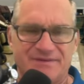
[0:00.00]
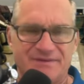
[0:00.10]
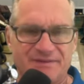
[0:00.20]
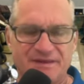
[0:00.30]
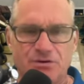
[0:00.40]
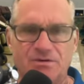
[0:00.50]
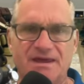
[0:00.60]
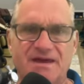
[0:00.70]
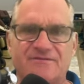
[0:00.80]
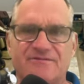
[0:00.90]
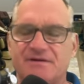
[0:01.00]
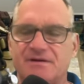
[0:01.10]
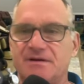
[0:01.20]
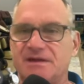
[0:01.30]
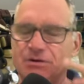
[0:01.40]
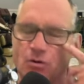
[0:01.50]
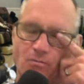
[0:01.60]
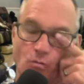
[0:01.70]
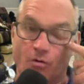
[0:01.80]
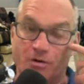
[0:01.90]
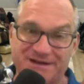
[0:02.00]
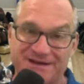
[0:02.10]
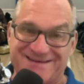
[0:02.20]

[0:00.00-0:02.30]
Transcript: They don't have in home warranty